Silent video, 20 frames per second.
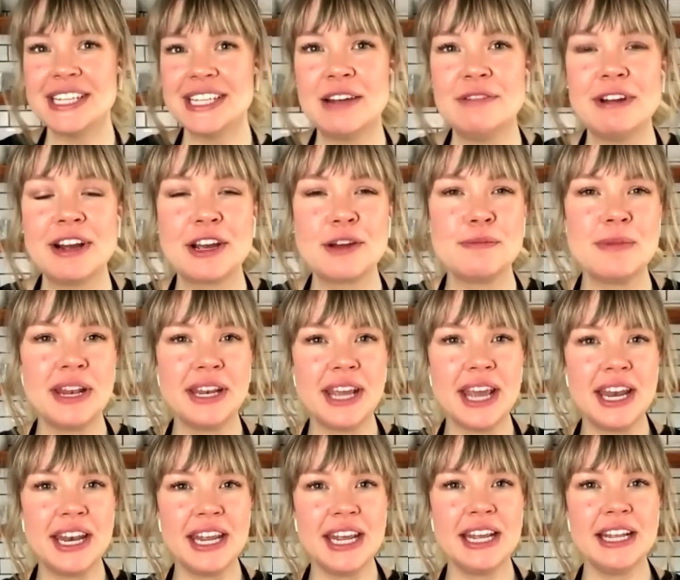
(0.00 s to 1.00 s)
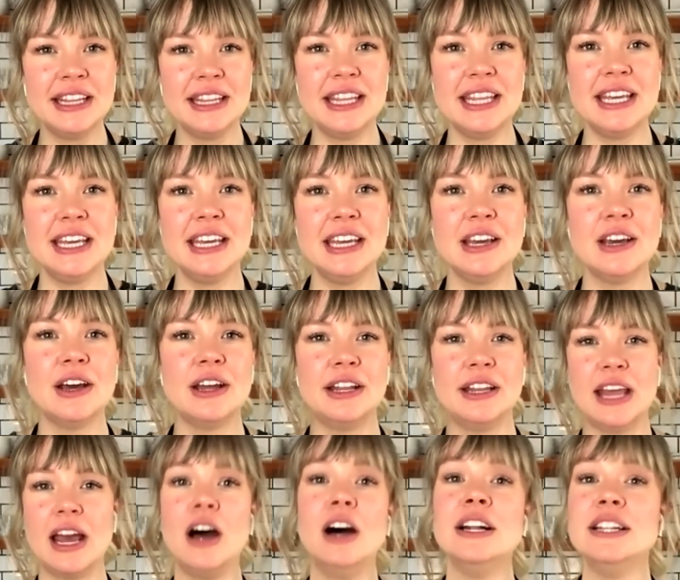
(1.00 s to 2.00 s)
I recommend getting the
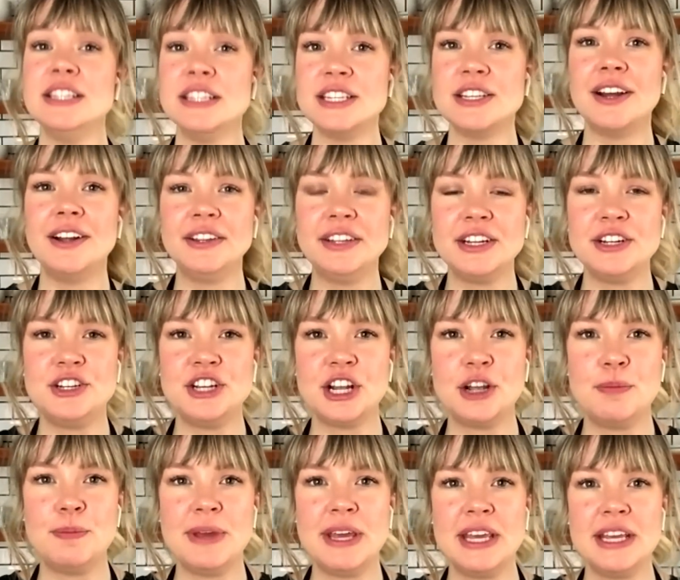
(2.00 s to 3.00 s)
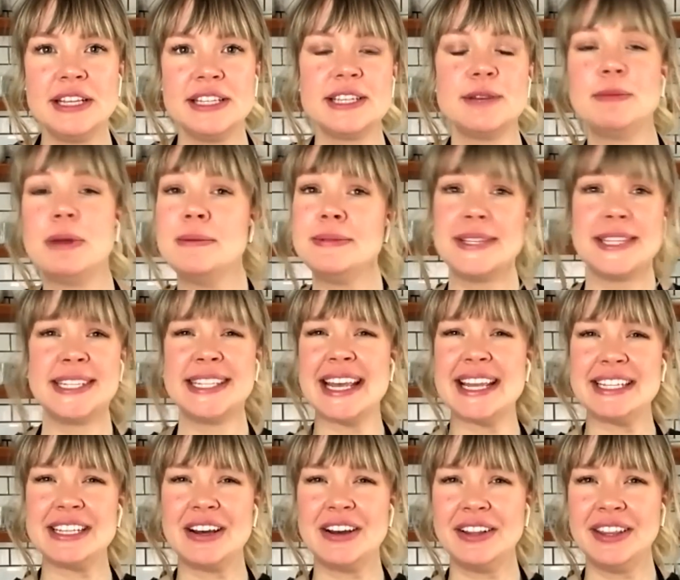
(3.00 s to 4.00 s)
unsalted chickpeas. Sometimes it
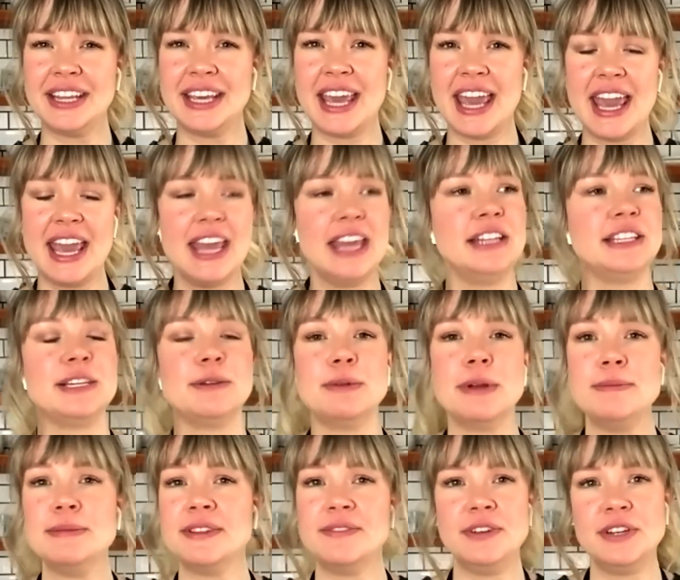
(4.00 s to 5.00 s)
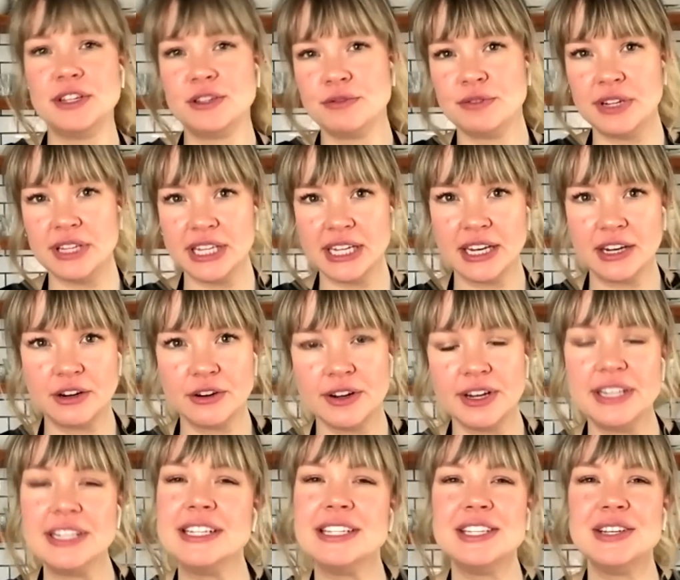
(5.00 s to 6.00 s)
says on the can. Sometimes if you just read the
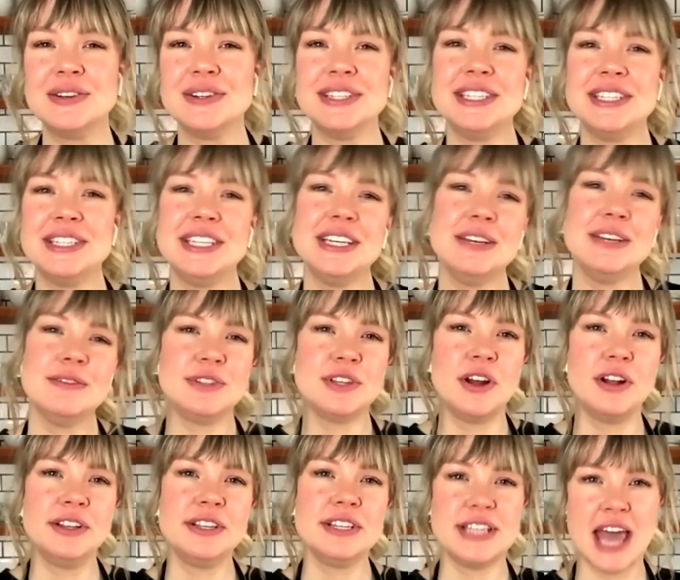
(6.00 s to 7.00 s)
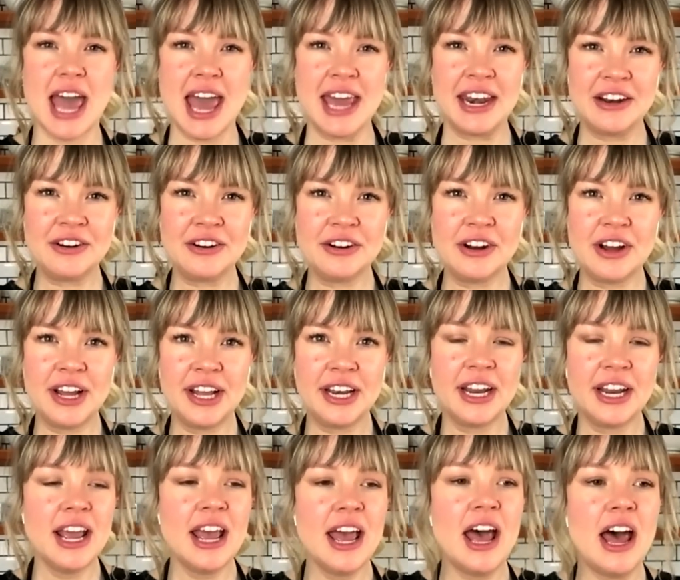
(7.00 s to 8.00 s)
ingredients, you can see if salt is added or not.
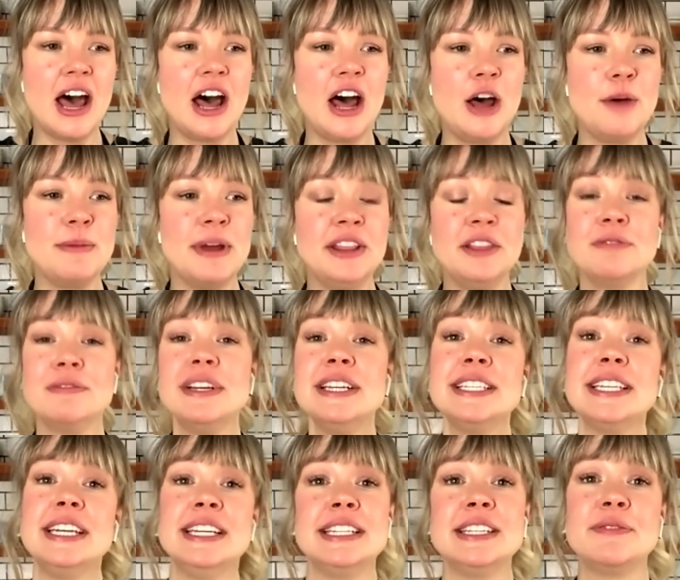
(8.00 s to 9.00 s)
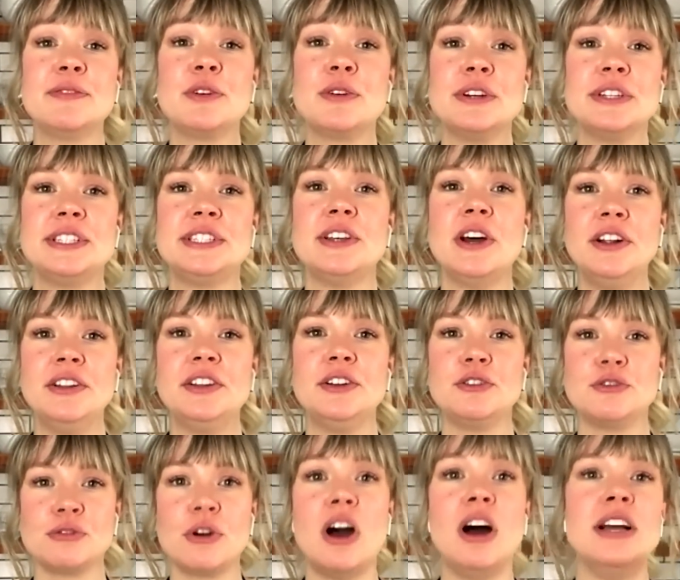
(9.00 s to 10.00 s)
And the reason is, of course, salt
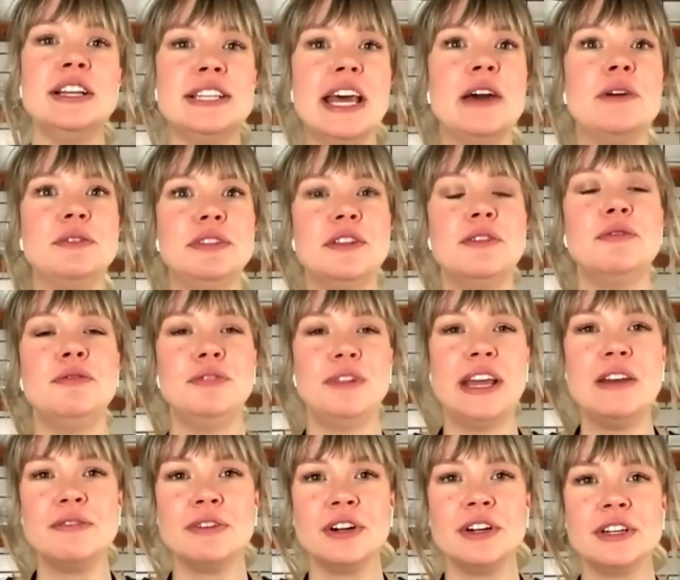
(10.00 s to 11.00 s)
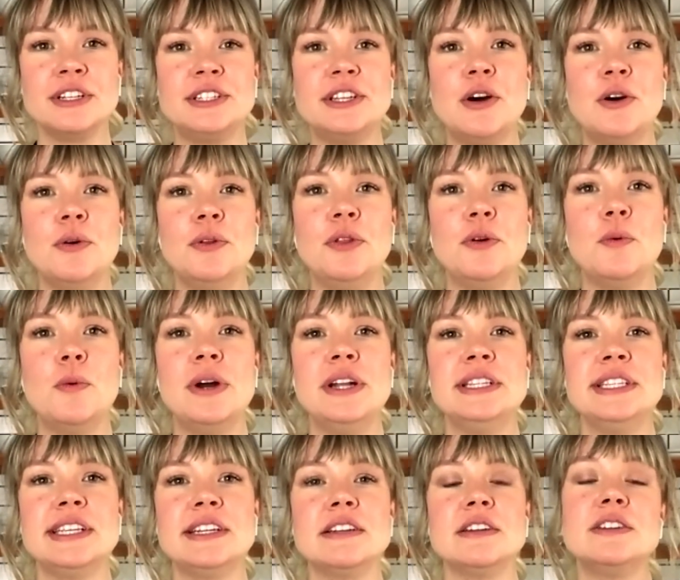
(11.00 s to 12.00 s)
draws out the flavor. So the
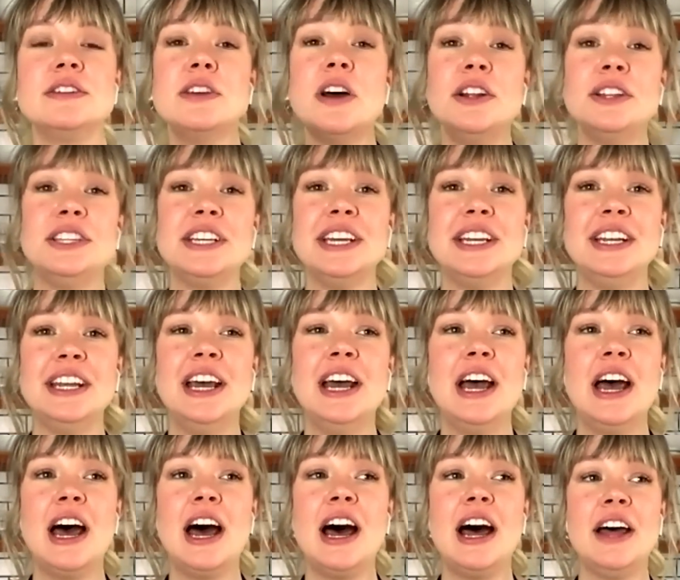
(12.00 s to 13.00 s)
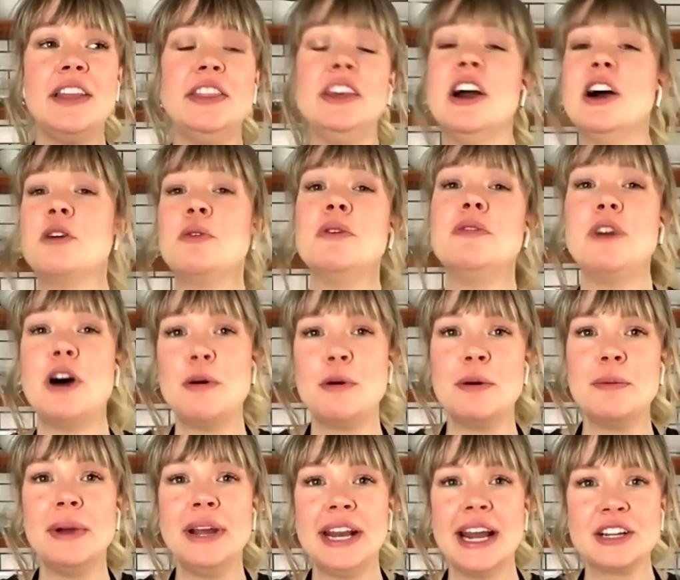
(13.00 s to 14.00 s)
ones that are salted, the aquafaba
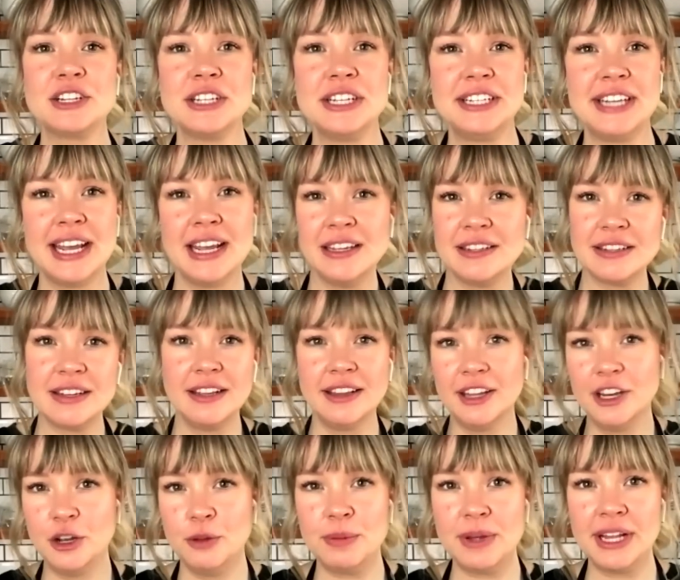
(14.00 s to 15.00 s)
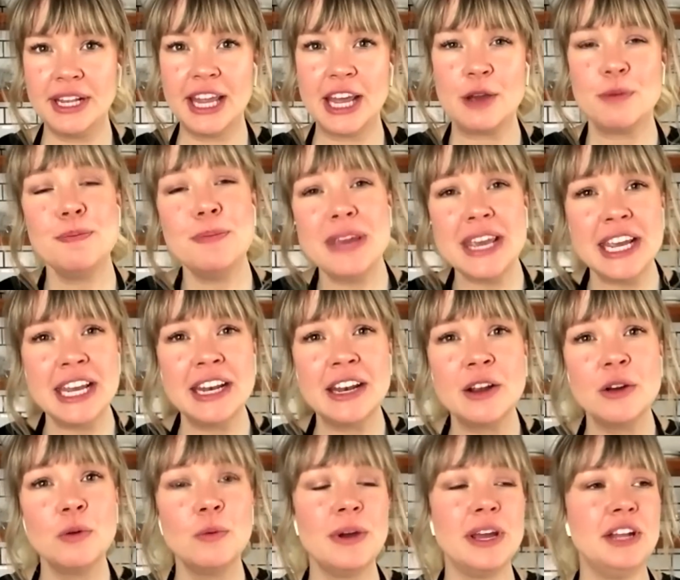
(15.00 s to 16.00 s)
might actually taste a little bit like
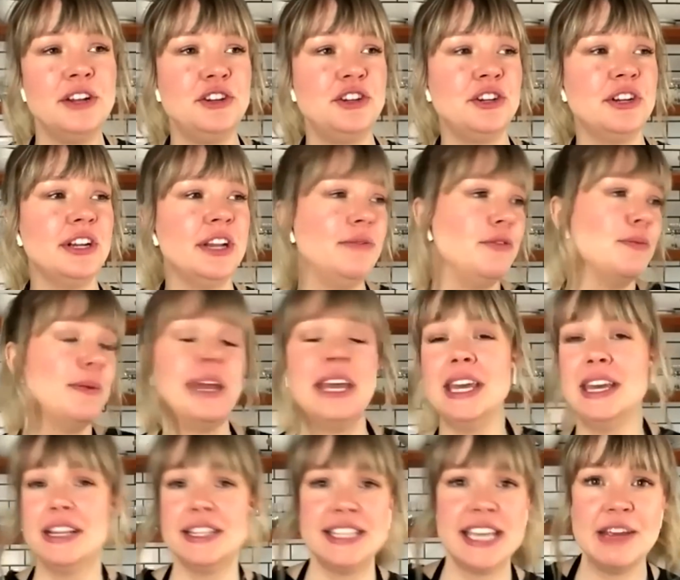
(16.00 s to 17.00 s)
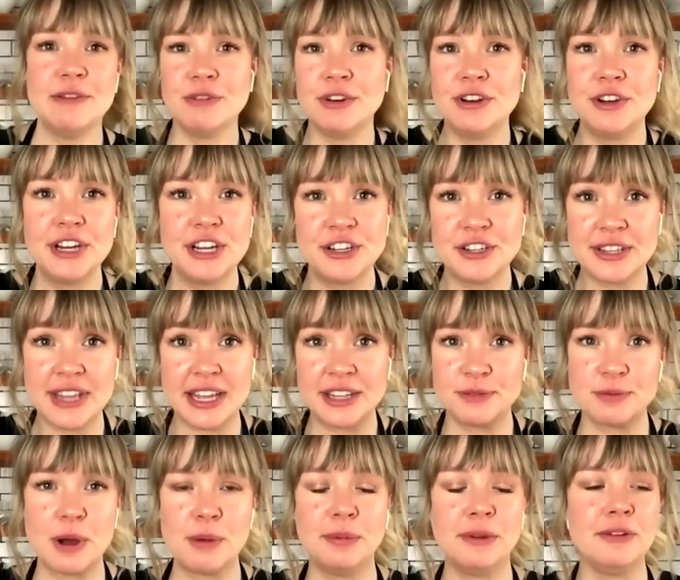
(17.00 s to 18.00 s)
bean, which if you're making a savory dish, that's
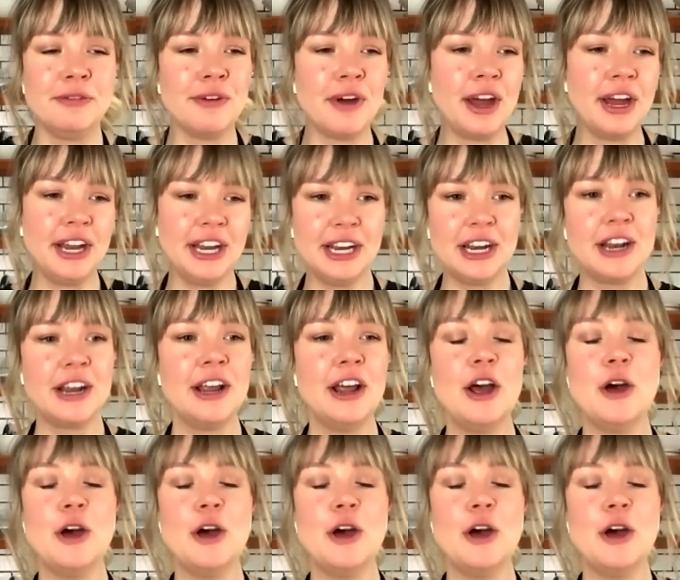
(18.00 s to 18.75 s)
probably fine.